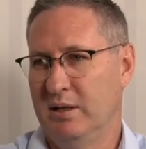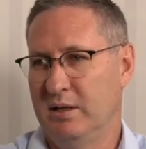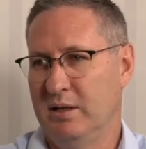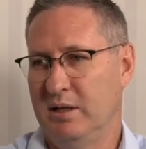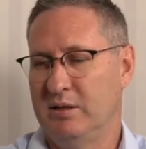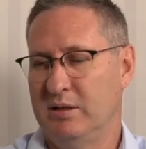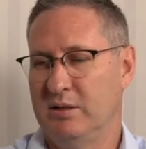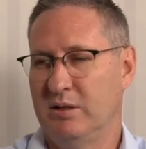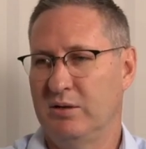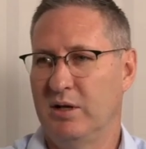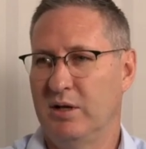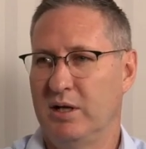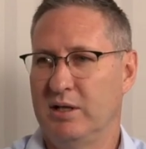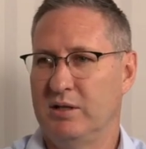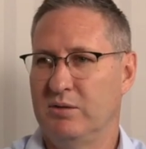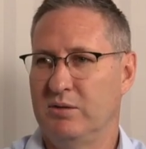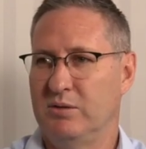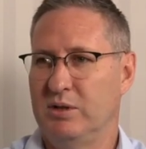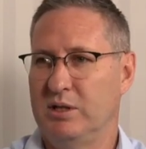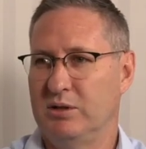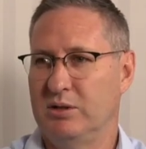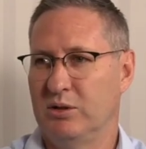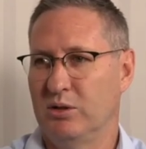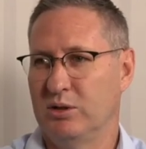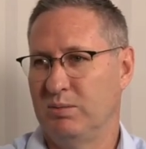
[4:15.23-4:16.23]
Integrated
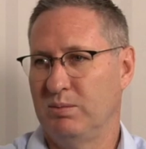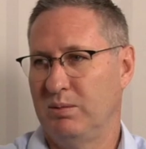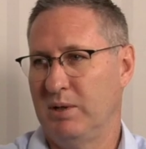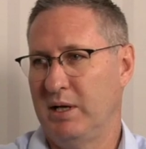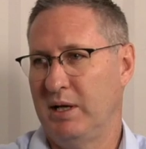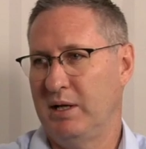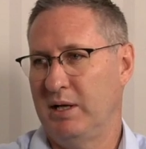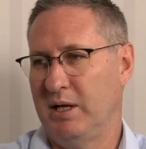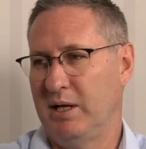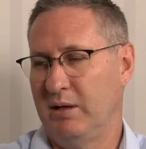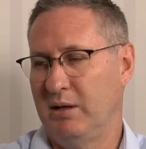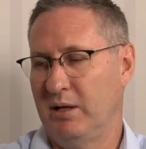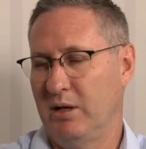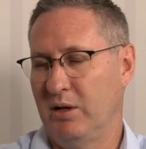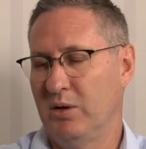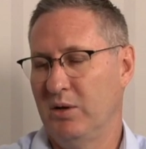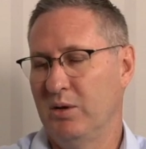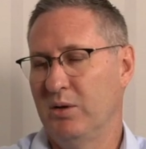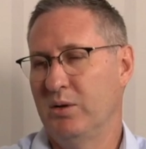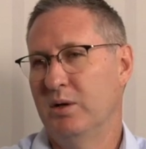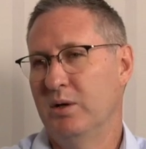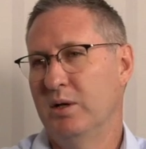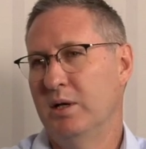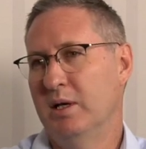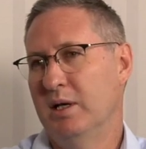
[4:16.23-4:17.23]
resource plan had
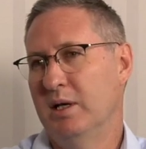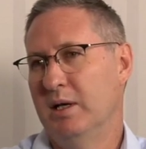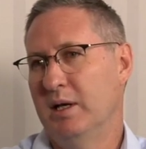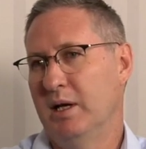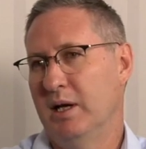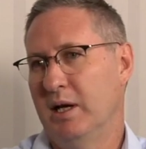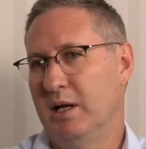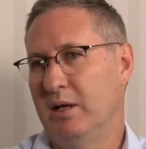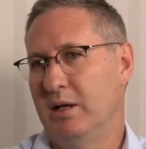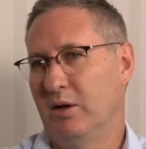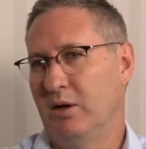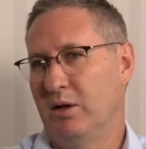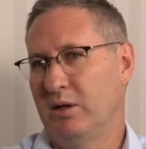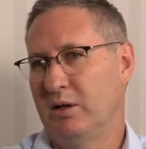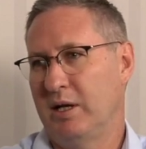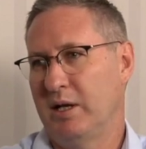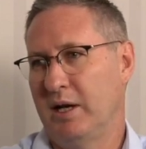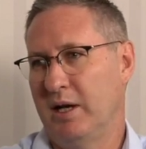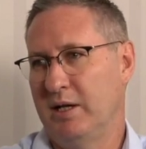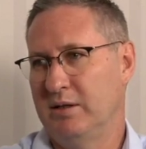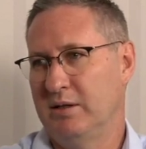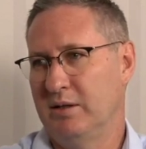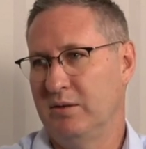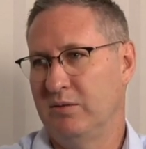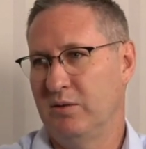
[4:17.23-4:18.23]
no had not
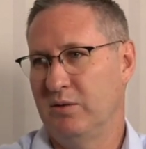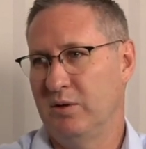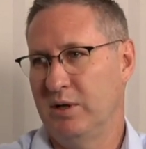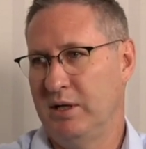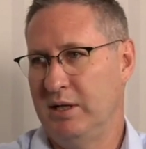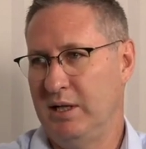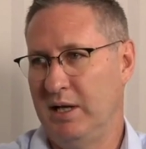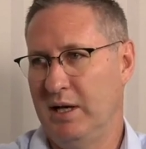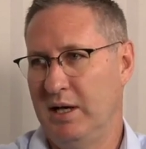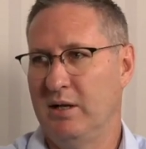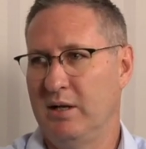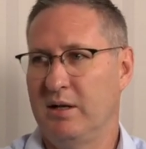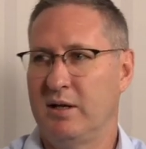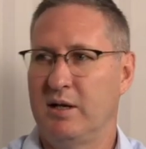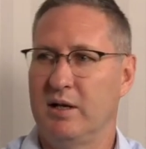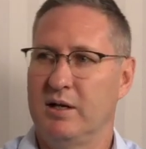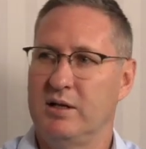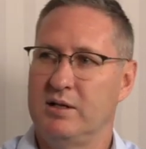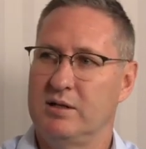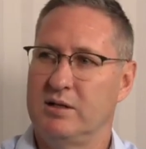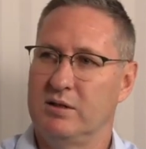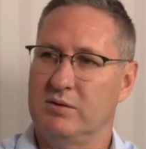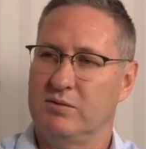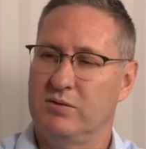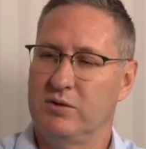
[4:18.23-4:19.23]
catered for any
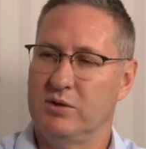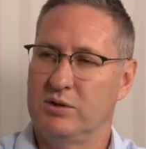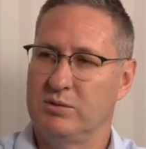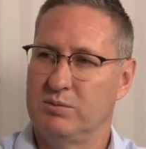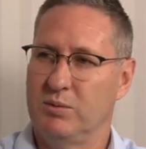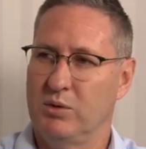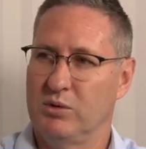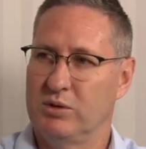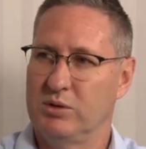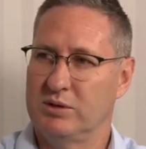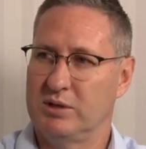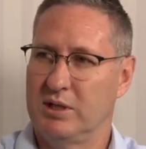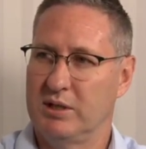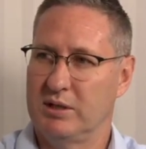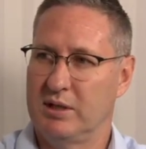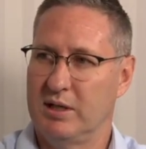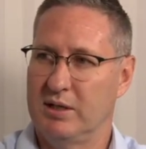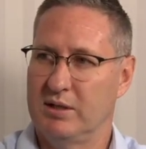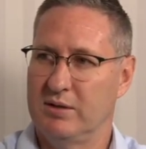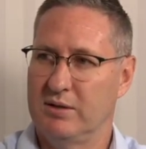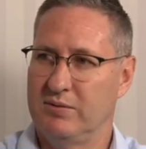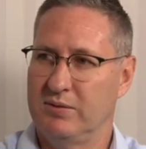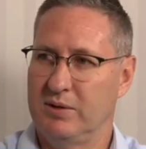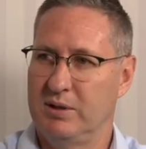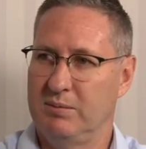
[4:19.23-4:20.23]
allocation for small
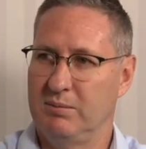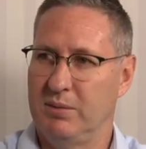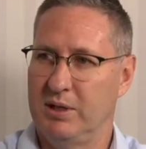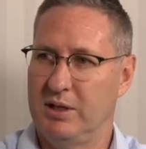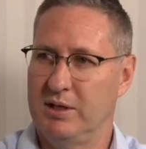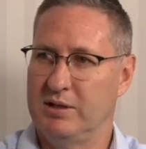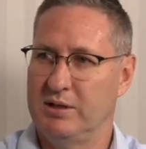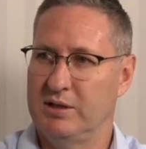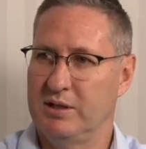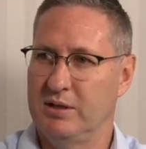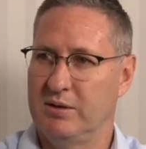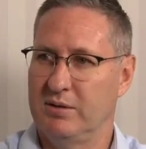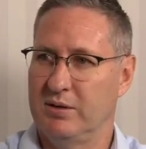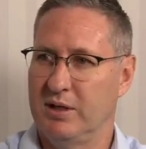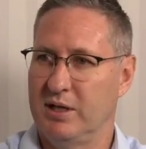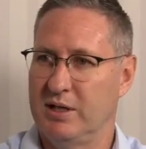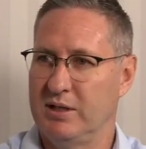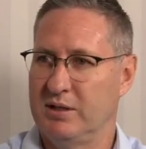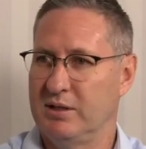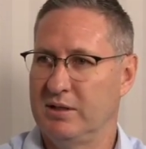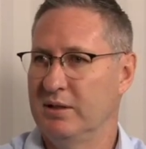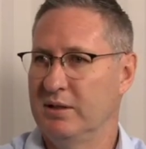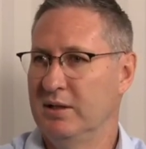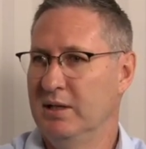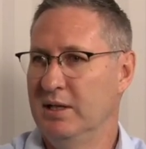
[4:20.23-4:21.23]
scale embedded
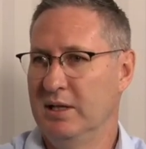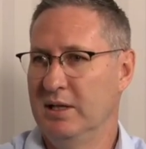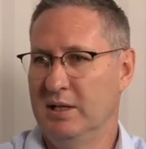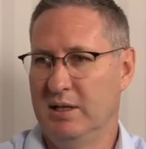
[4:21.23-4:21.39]
generation